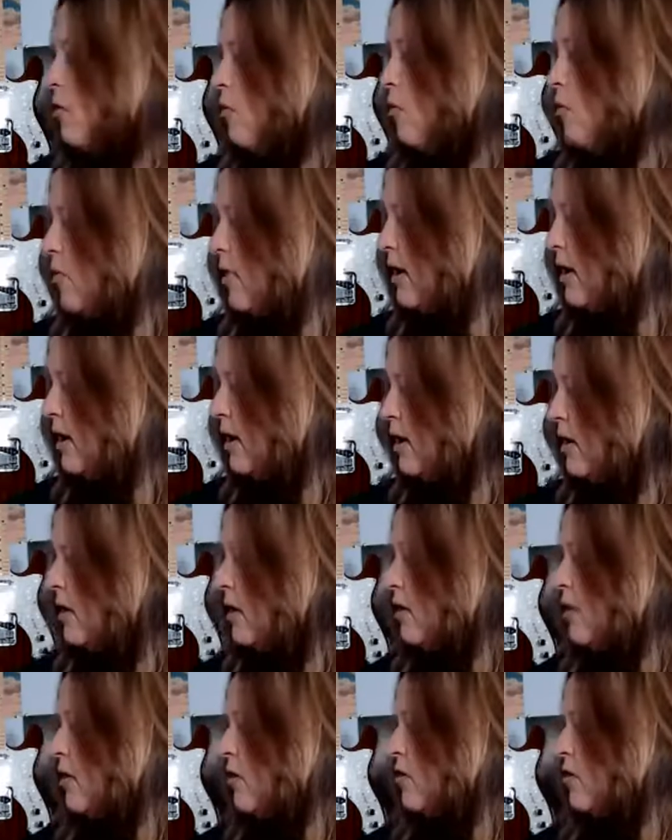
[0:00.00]
1,
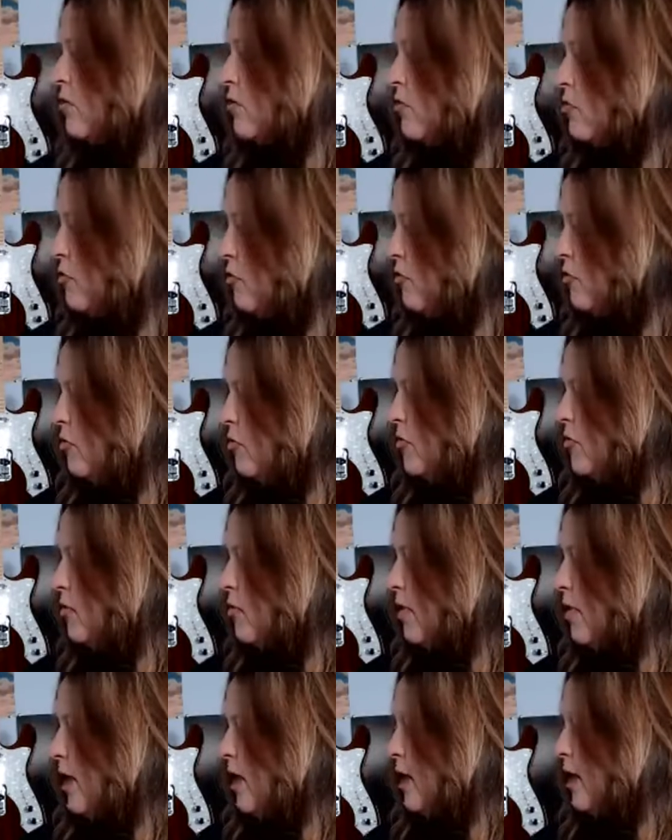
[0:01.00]
2,
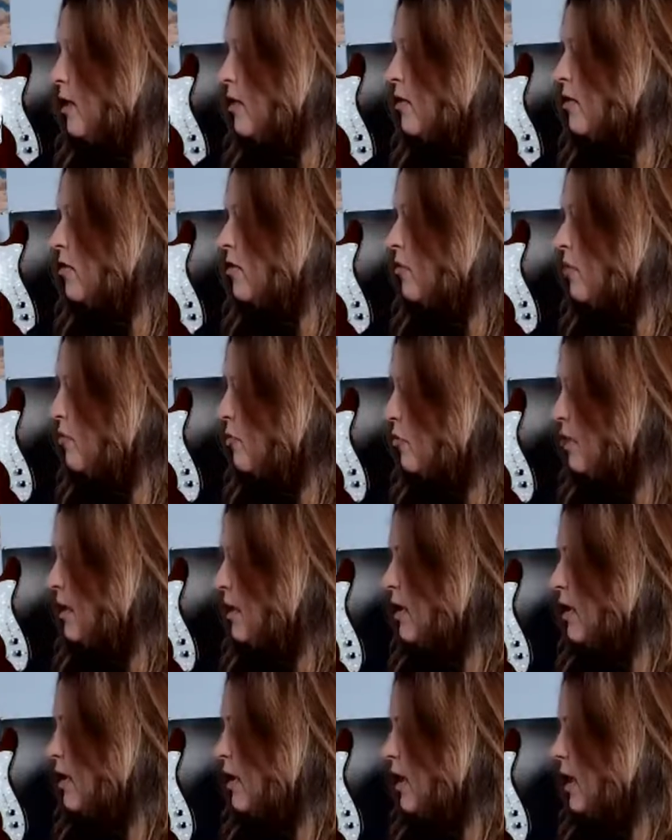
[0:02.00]
and
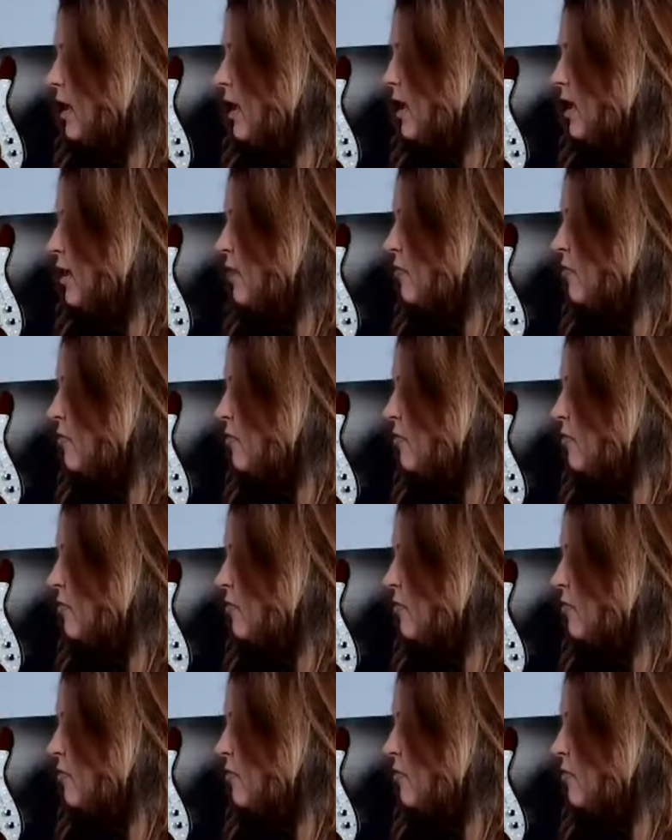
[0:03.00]
3, and